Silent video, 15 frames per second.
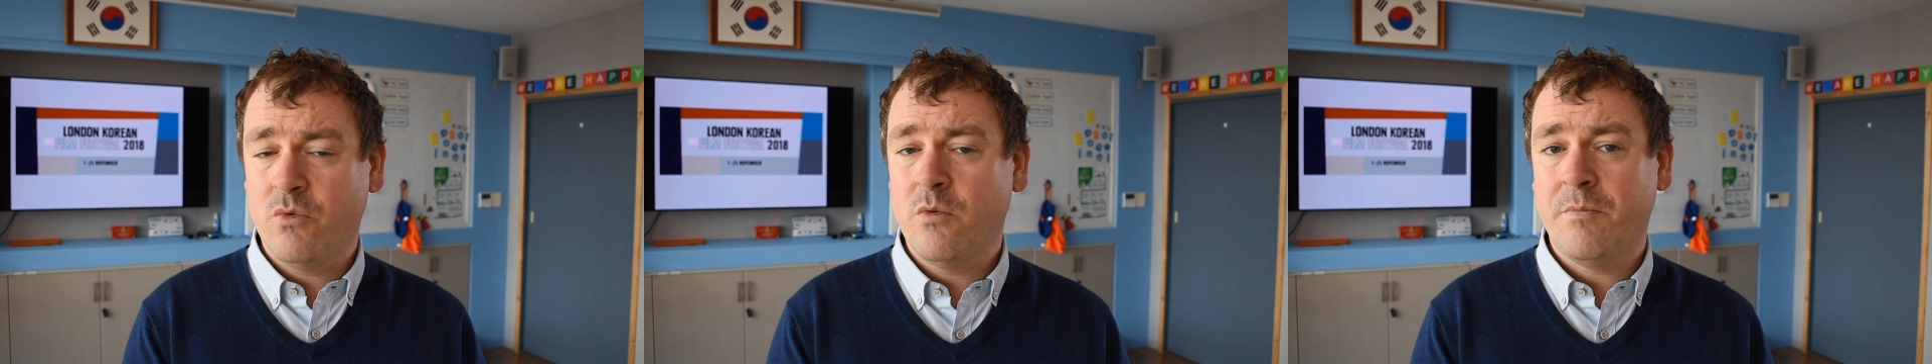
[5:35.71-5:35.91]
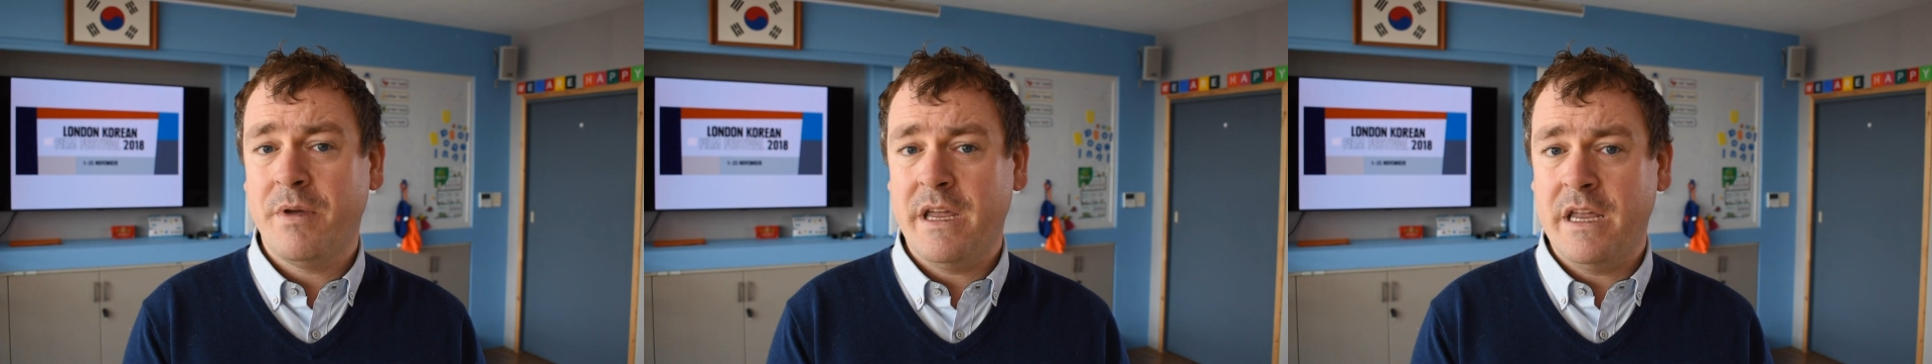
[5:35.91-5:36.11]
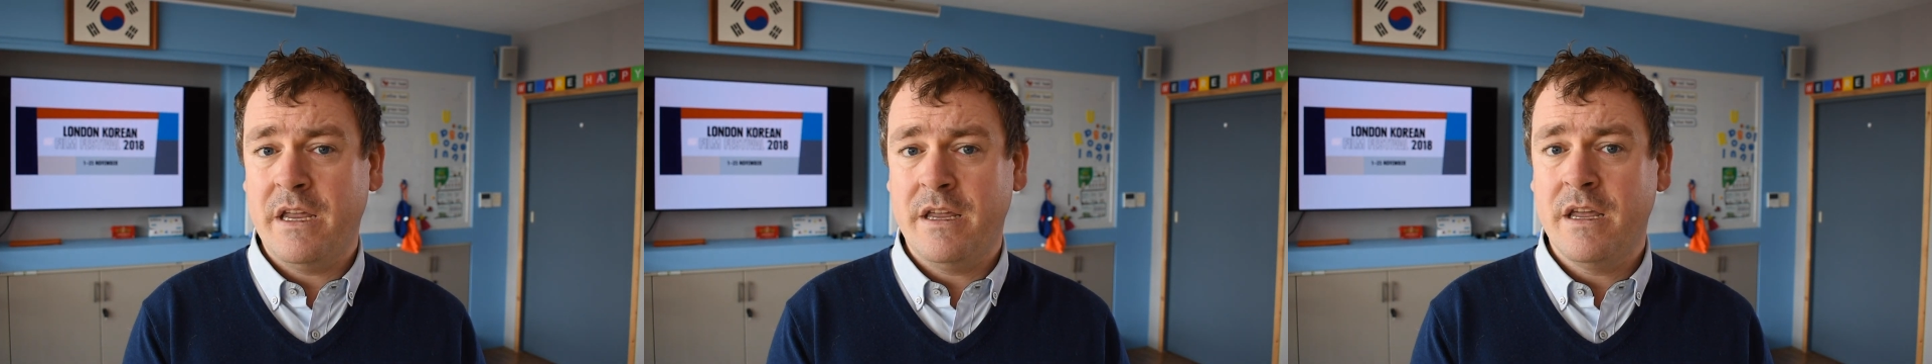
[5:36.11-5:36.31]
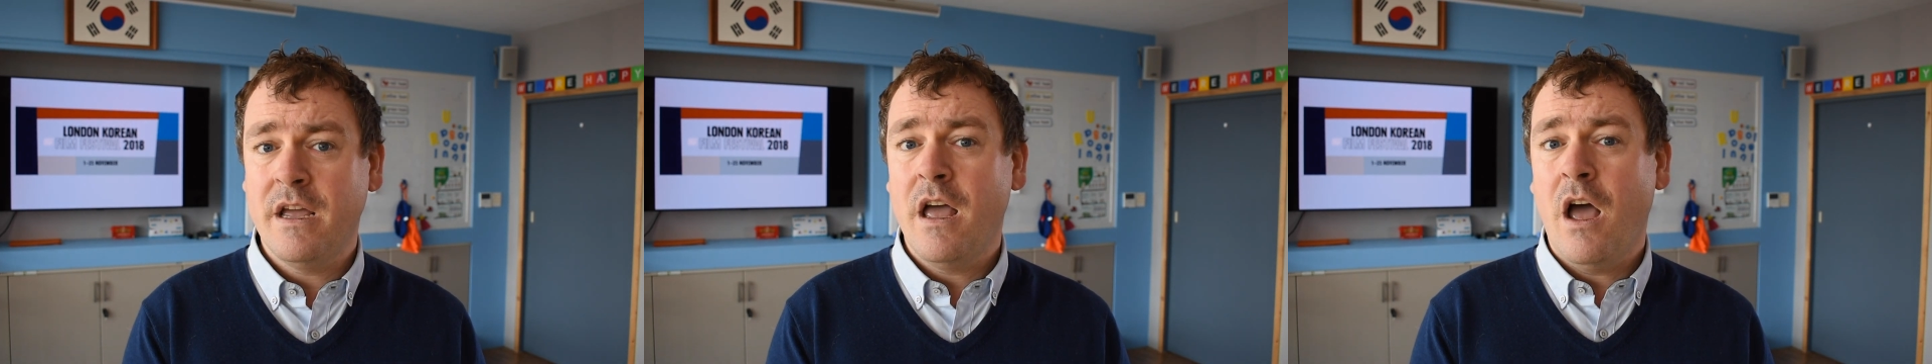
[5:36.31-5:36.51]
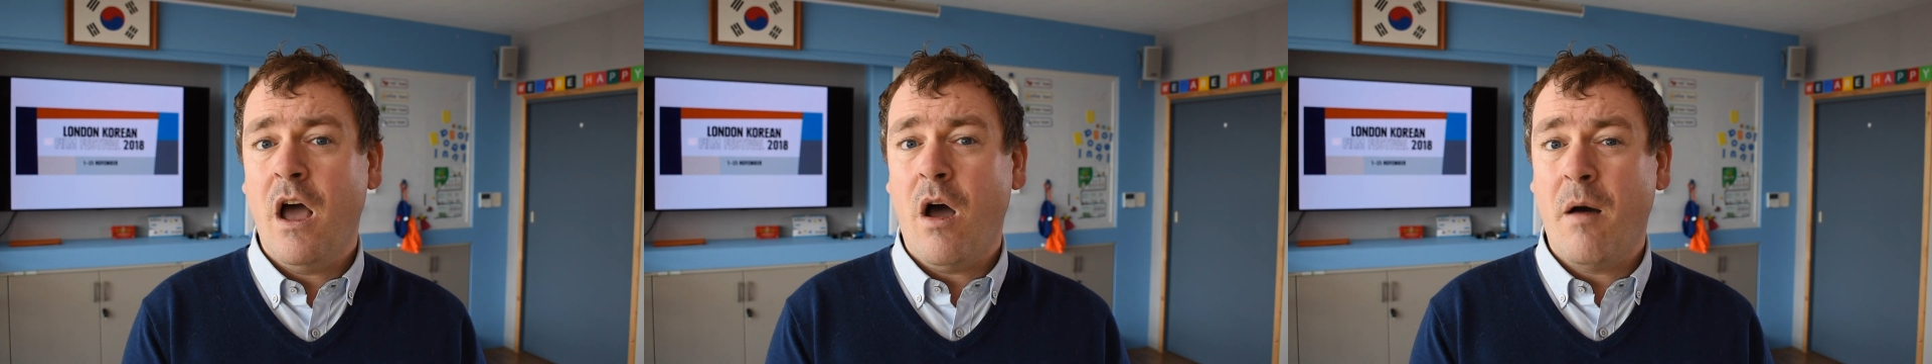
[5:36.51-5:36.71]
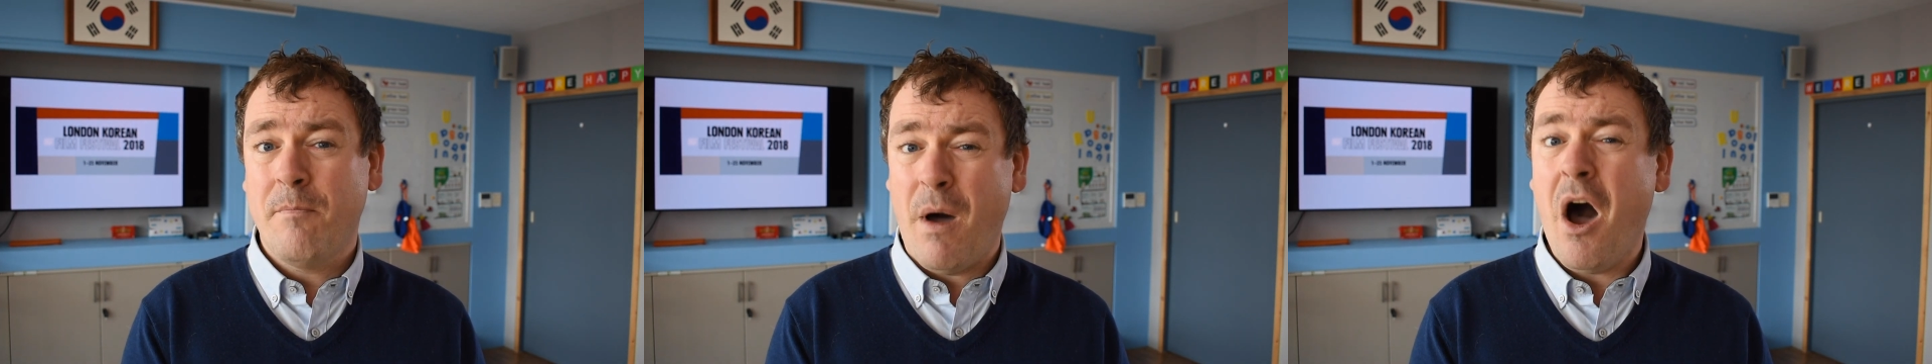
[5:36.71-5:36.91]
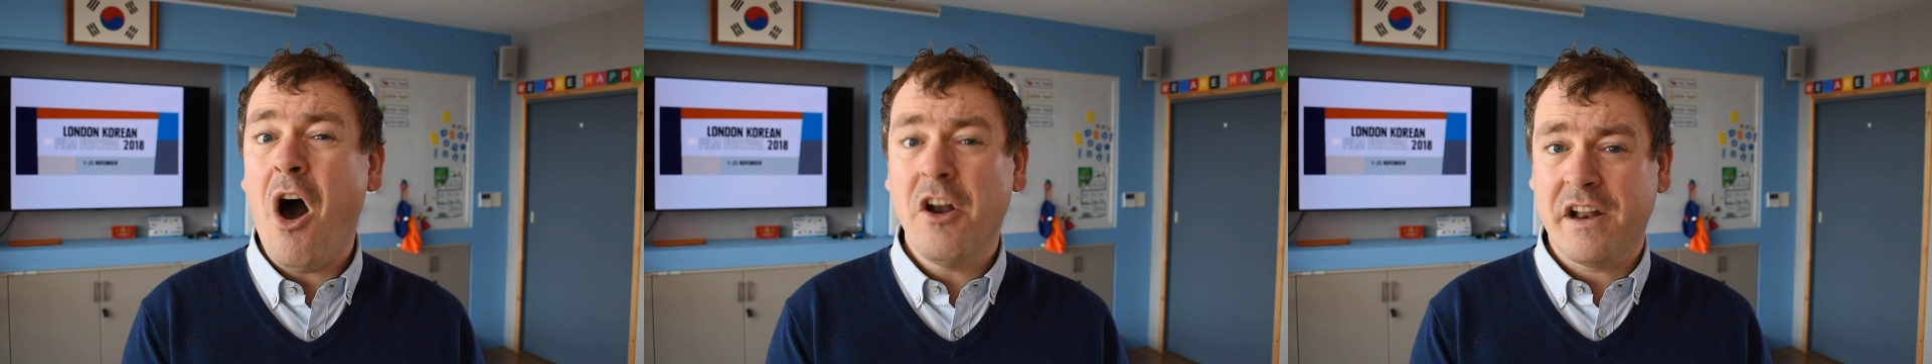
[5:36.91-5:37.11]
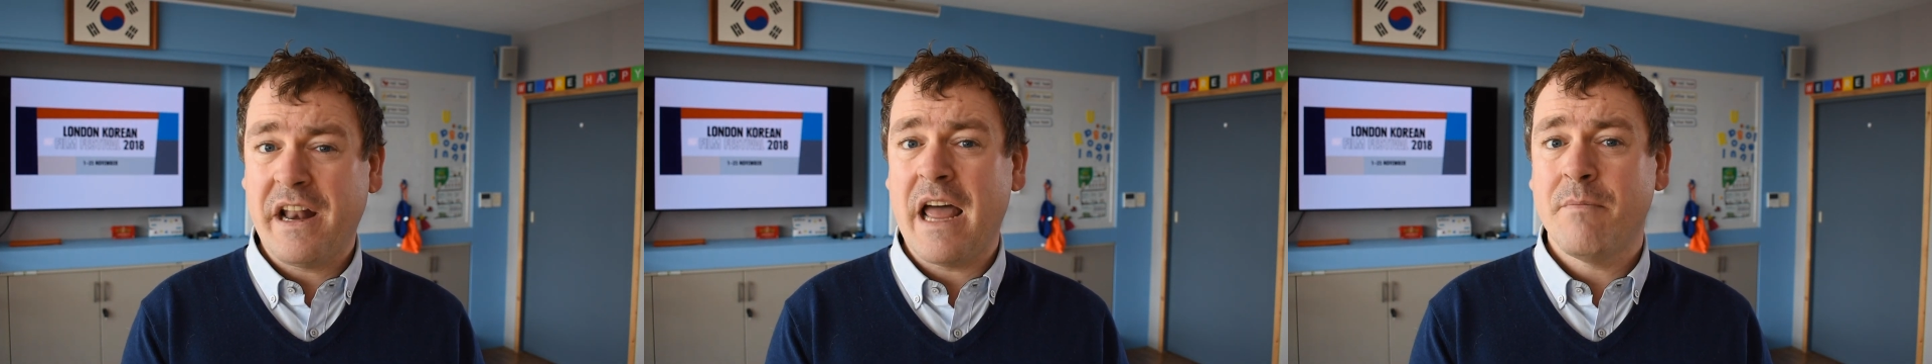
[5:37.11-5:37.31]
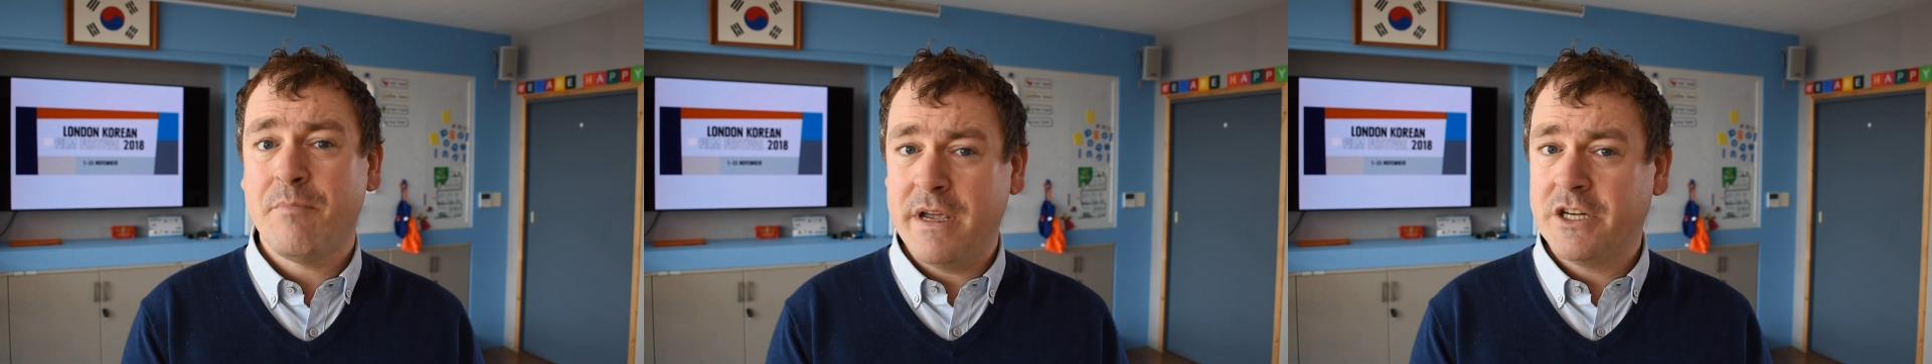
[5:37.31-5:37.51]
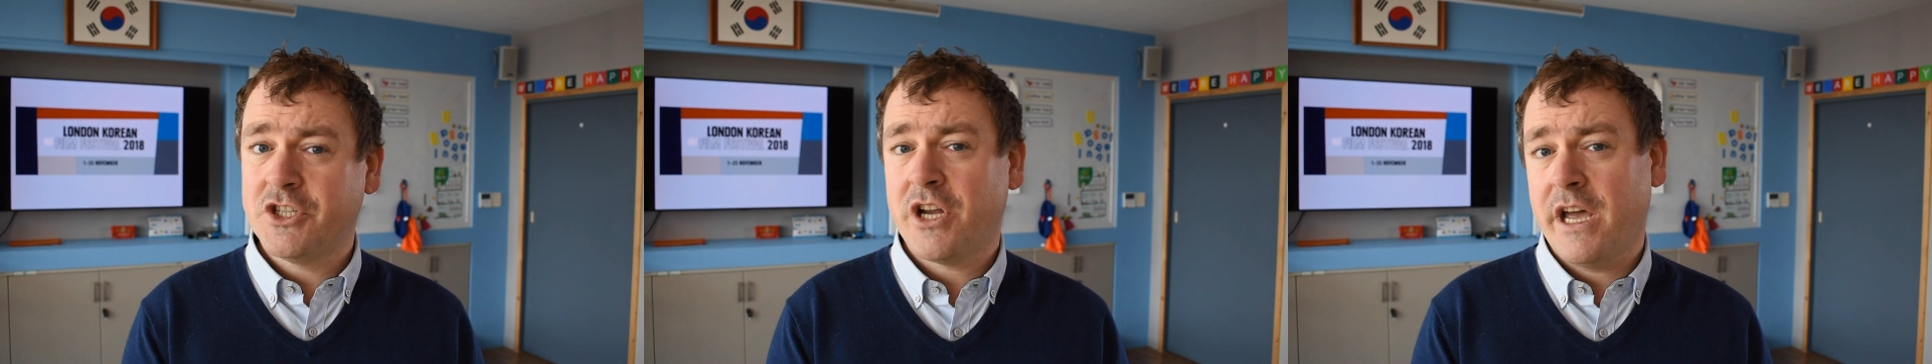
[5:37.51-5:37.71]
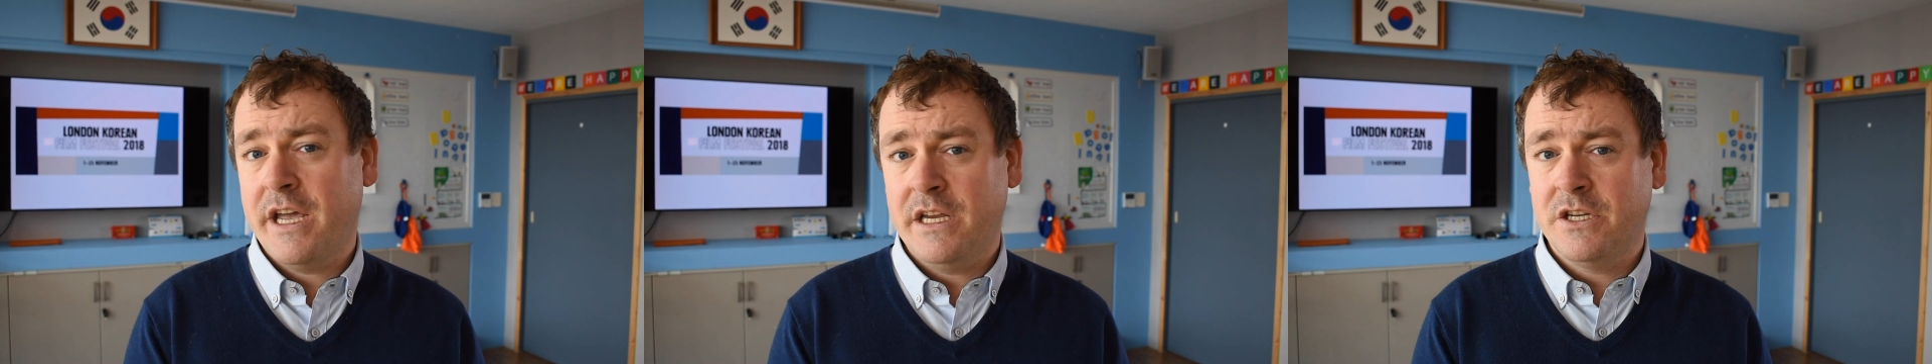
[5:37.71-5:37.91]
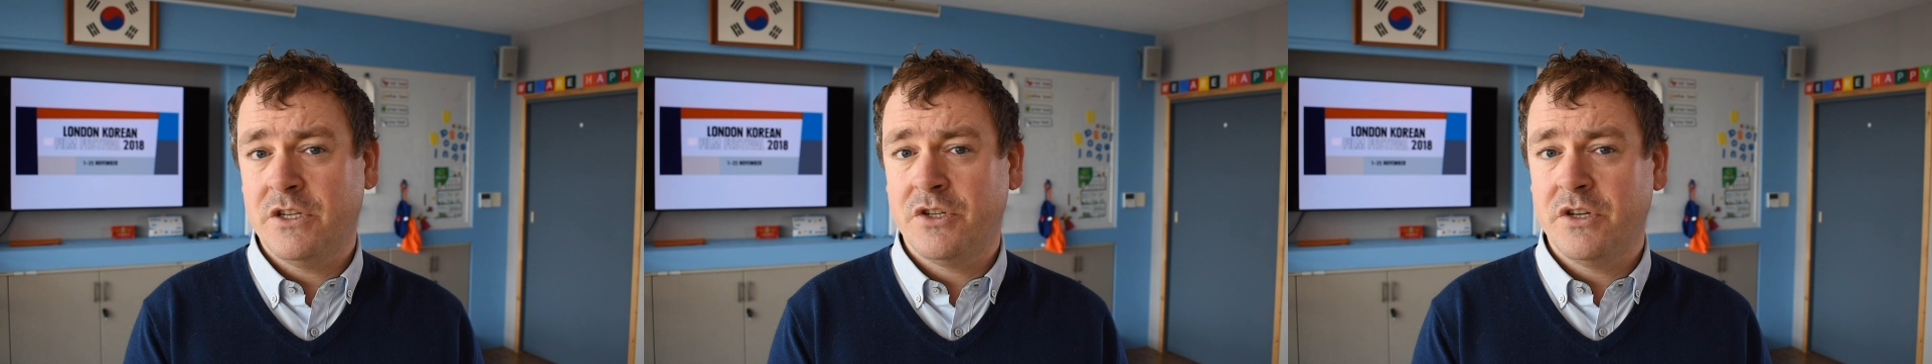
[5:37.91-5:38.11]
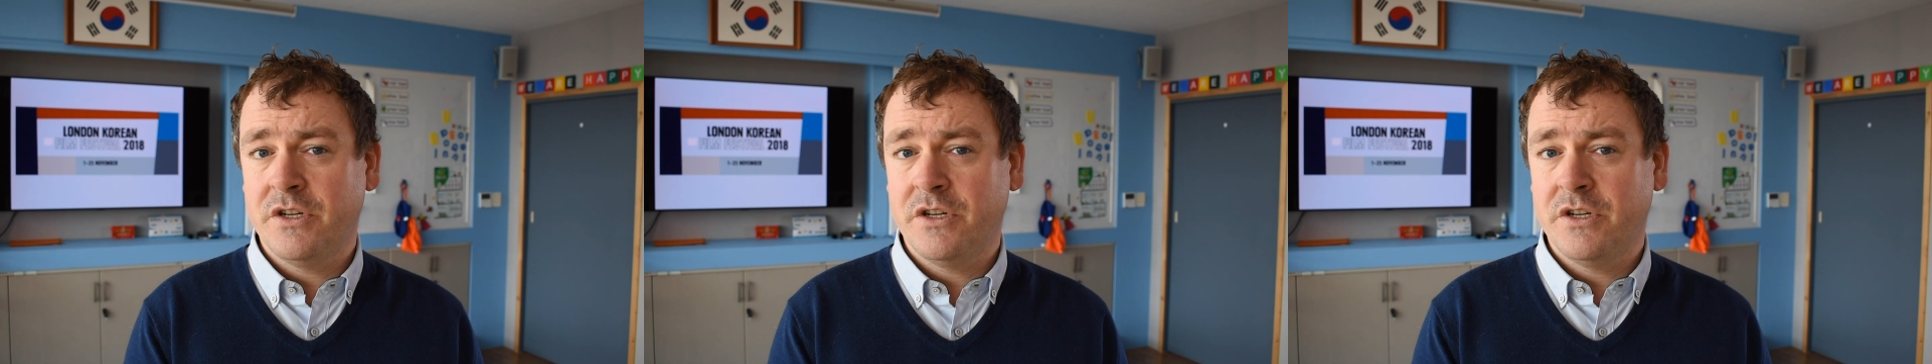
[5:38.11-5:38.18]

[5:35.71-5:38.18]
will be a part of that big change.